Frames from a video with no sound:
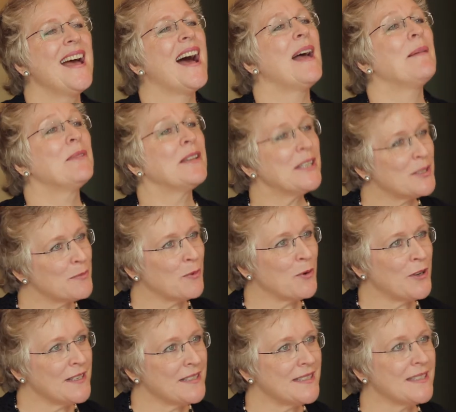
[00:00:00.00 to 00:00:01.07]
I'm Liz
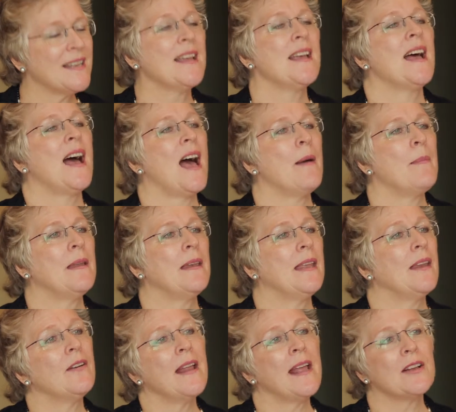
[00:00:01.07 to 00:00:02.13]
Brooks. I'm an
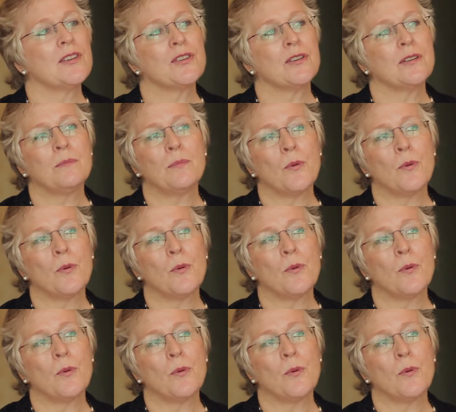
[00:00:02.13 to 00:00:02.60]
international